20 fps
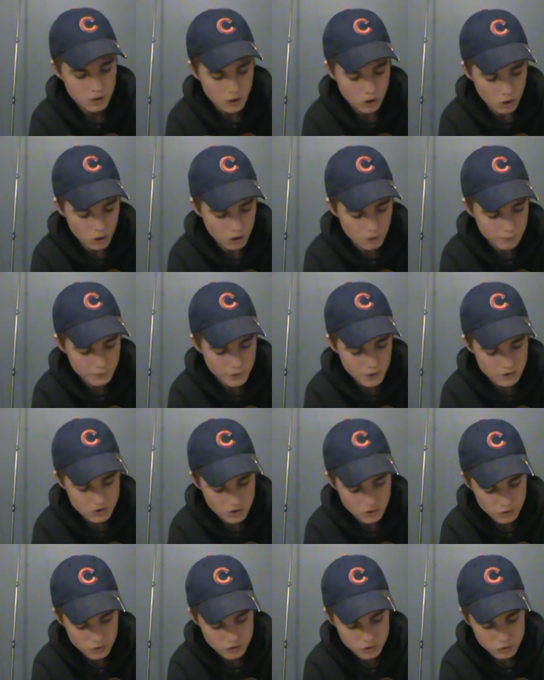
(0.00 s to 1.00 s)
Those
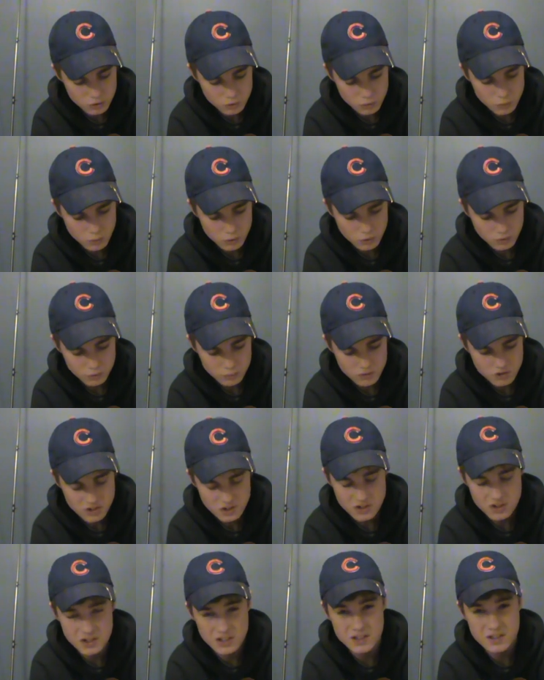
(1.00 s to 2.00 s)
other 2 were
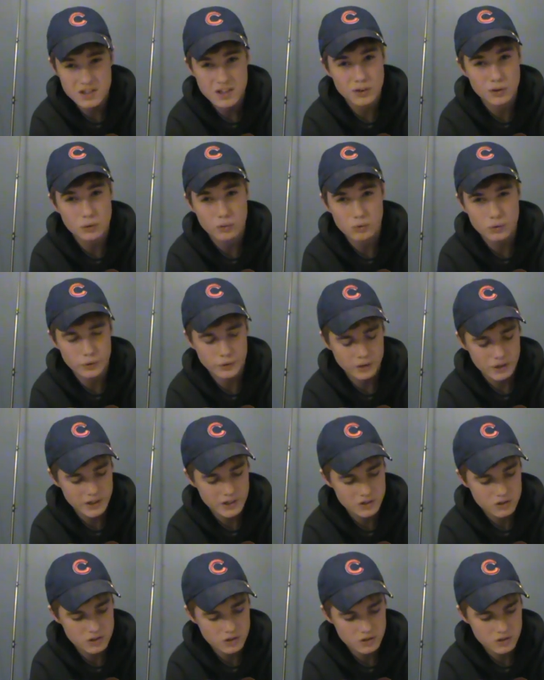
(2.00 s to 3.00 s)
3/16. I throw really
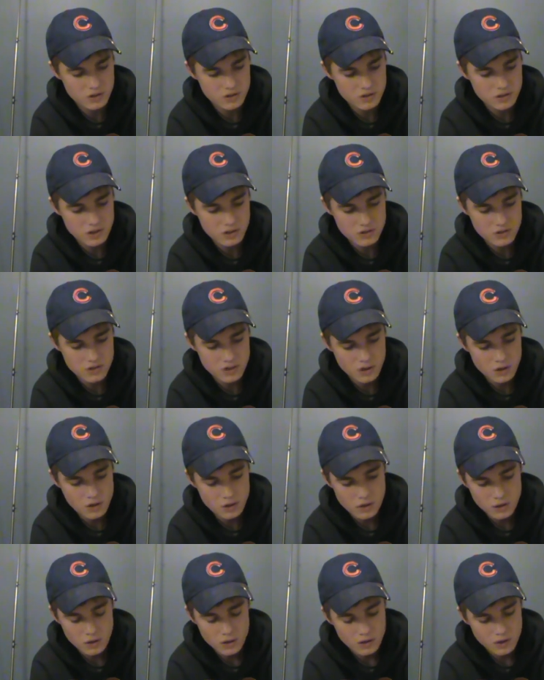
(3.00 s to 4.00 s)
light jigs because
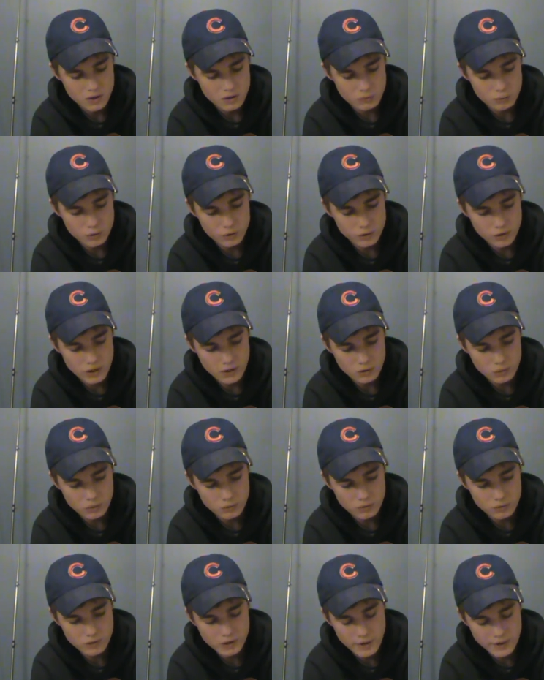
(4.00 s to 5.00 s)
really I don't
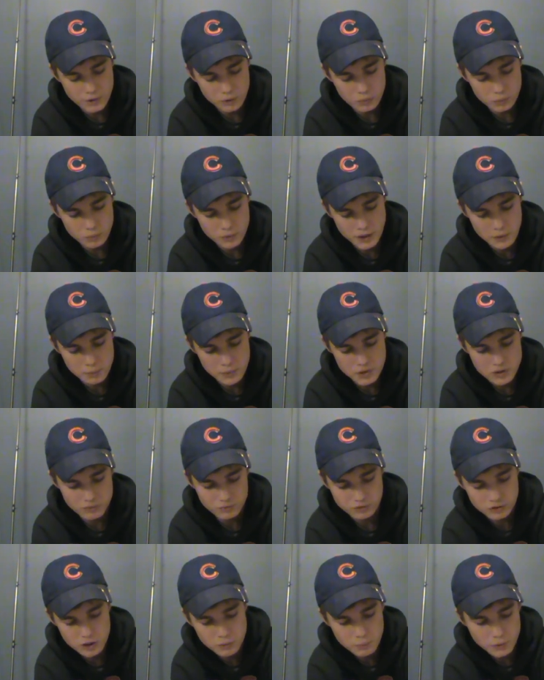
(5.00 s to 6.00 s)
when I pitch and
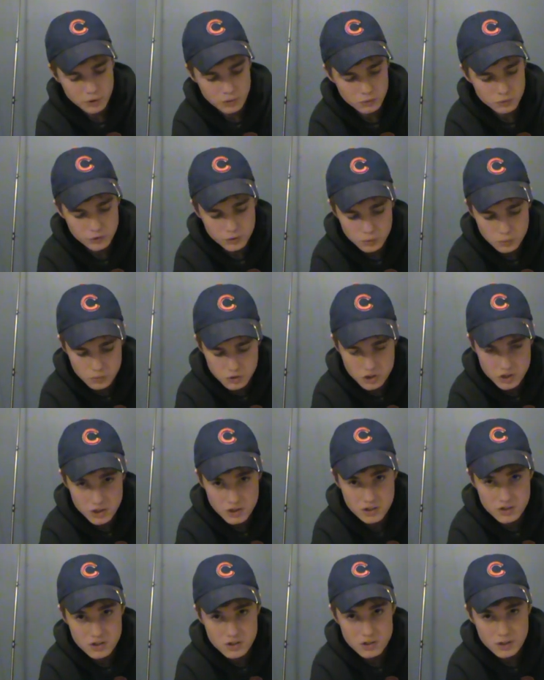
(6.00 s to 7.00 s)
flip, I don't throw
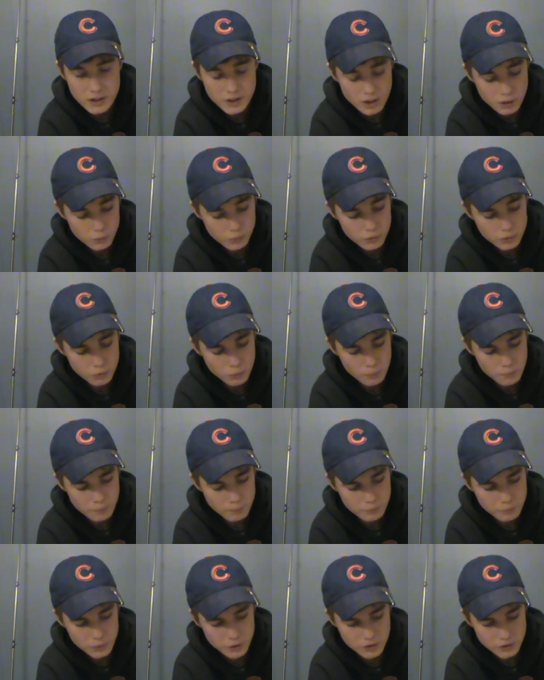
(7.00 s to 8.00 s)
jigs like I will,
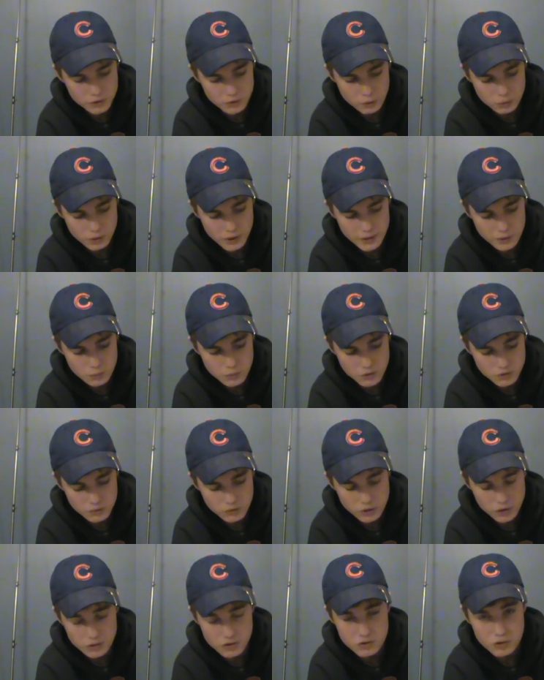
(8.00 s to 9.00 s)
but I throw light ones
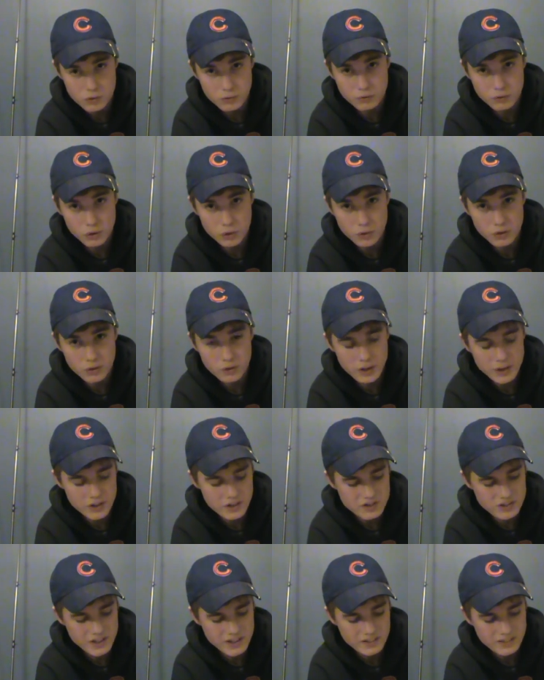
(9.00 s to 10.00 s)
for the slow fall. I
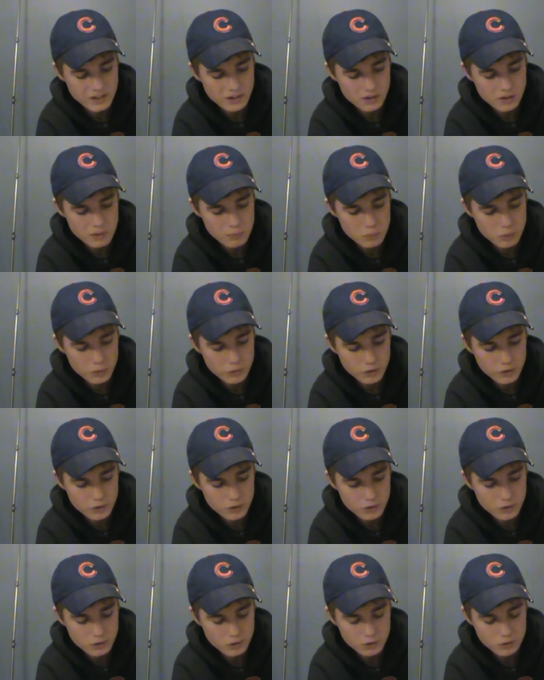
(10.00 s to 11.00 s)
just like that a lot more
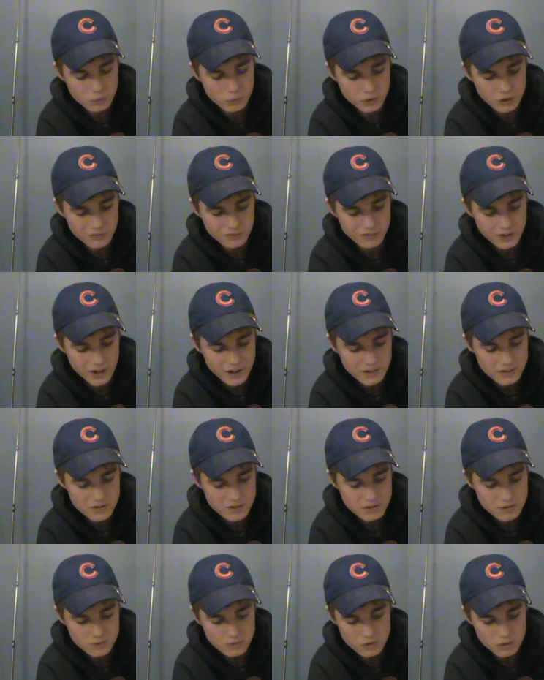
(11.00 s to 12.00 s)
than throwing the
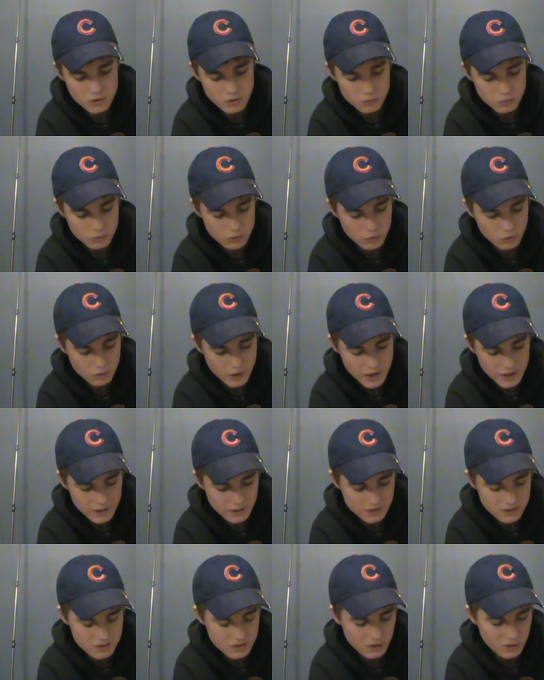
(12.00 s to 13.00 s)
fast,
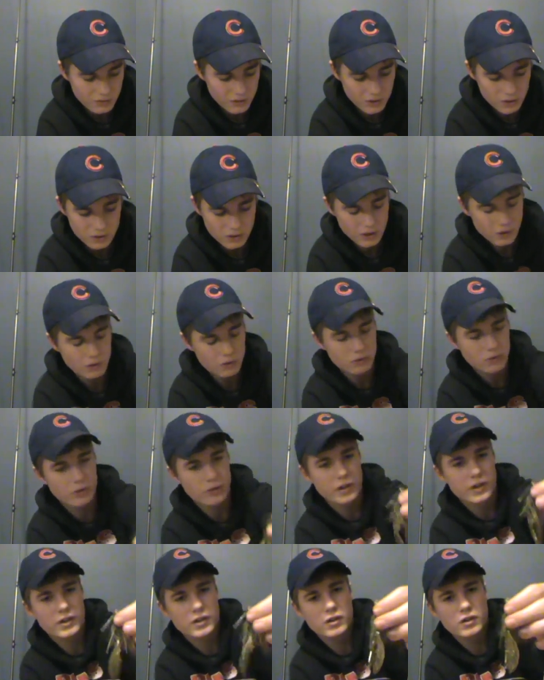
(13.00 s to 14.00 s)
erratic stuff. I don't
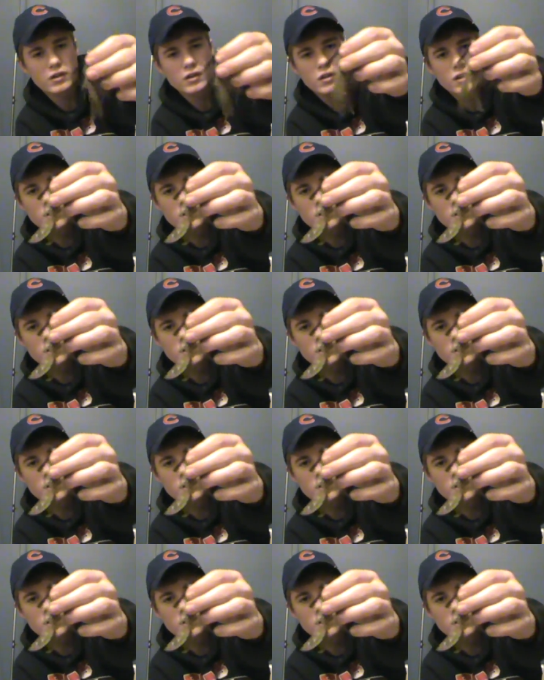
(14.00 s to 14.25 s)
really like it.